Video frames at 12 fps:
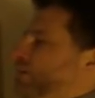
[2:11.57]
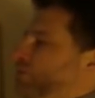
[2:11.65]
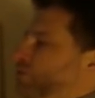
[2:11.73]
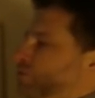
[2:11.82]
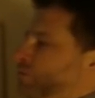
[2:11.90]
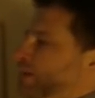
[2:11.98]

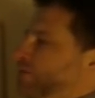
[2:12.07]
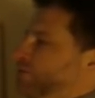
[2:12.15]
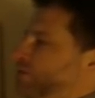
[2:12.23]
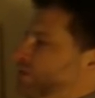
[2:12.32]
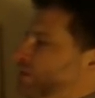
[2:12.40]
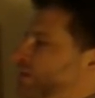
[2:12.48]
you use
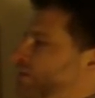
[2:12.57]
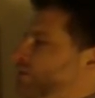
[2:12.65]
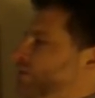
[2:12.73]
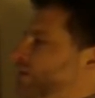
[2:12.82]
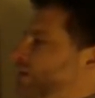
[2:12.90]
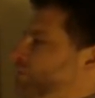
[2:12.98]
metals,
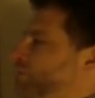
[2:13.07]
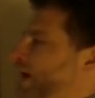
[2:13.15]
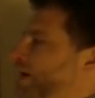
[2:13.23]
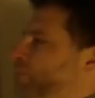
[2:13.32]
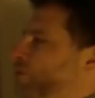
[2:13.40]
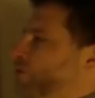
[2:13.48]
a
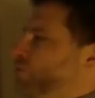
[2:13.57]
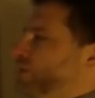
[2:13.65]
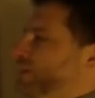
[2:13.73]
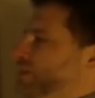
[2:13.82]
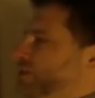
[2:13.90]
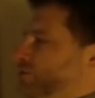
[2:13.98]
bimorph
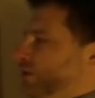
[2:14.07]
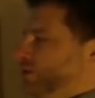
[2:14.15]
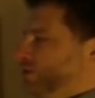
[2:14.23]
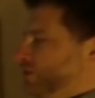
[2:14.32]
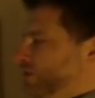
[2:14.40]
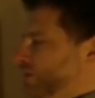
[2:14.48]
is a
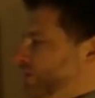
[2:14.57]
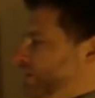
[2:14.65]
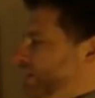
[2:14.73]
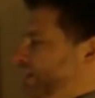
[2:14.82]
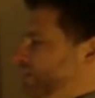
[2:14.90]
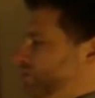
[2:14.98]
structure, a
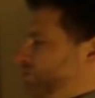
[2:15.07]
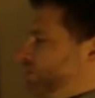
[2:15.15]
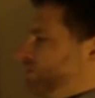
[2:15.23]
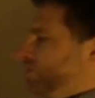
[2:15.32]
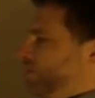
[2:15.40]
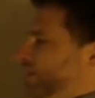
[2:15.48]
thin
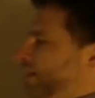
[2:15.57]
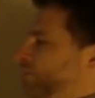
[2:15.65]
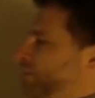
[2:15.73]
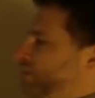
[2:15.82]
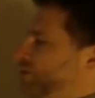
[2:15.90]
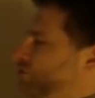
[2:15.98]
structure in
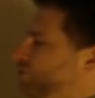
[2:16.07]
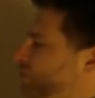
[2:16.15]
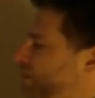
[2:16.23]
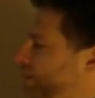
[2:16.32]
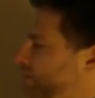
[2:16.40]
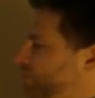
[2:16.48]
which two
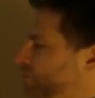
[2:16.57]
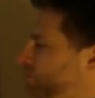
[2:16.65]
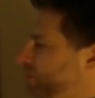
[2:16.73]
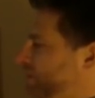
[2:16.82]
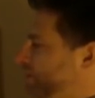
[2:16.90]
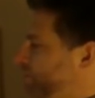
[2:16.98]
materials,
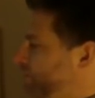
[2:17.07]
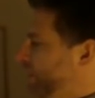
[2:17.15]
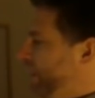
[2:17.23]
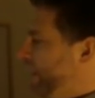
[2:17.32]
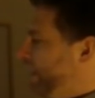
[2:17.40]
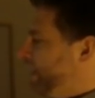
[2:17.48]
material
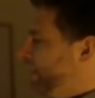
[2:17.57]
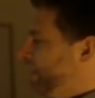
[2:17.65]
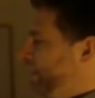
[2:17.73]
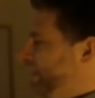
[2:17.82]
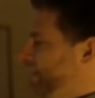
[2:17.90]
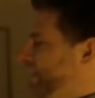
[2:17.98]
A
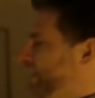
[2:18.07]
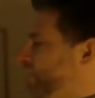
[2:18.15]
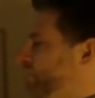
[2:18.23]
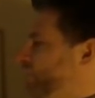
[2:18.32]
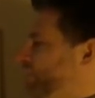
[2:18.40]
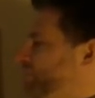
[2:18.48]
in
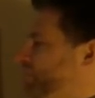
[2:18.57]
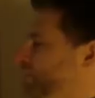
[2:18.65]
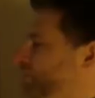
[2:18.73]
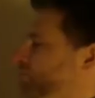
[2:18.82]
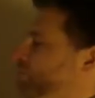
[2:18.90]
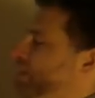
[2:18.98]
yellow and
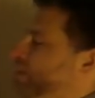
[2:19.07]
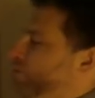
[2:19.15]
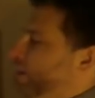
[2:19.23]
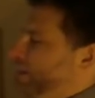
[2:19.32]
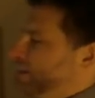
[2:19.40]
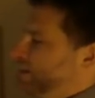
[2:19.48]
material B in
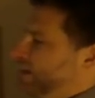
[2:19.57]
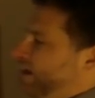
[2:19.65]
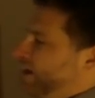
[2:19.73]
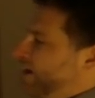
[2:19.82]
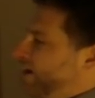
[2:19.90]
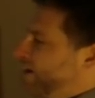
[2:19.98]
red,
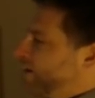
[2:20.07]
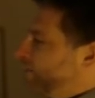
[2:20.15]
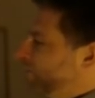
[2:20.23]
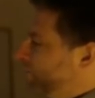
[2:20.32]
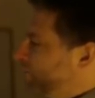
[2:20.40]
are